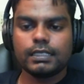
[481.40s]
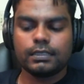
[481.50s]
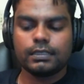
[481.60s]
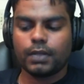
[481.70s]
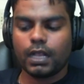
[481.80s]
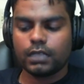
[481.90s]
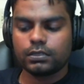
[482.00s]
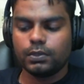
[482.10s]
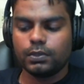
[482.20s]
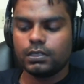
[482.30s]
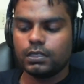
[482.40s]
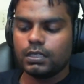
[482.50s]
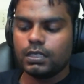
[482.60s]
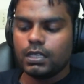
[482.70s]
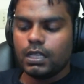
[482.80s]
as possible.
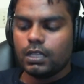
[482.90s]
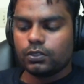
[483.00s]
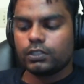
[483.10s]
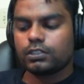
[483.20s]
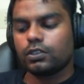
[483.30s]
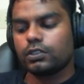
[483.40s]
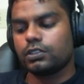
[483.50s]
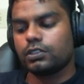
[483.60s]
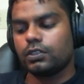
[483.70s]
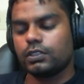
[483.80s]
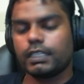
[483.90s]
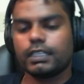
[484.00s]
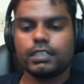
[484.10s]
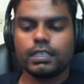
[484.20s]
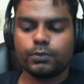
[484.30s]
So it's going to take a
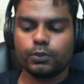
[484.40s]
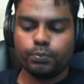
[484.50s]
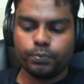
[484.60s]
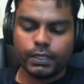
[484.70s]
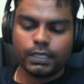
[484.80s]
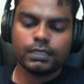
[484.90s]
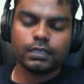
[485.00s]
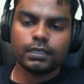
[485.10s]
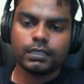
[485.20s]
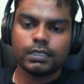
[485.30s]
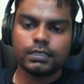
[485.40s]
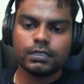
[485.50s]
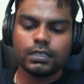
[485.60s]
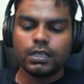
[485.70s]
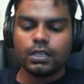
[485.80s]
team to build all this.
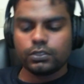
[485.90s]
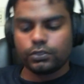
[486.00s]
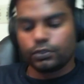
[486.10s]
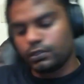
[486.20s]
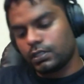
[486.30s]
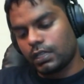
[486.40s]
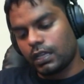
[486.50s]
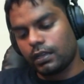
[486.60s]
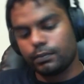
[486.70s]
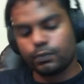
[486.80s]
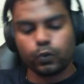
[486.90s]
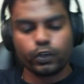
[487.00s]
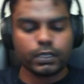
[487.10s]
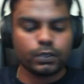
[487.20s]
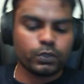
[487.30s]
So it's
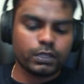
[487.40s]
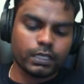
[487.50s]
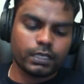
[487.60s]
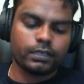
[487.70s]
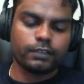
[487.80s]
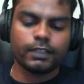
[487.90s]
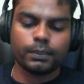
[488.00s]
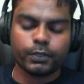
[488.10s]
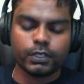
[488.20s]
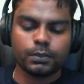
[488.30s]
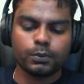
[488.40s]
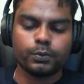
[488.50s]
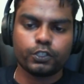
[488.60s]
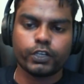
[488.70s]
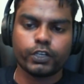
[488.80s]
working with the developer at the
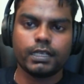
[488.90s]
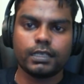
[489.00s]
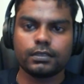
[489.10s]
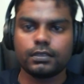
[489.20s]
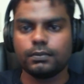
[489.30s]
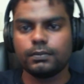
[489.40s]
moment, training them.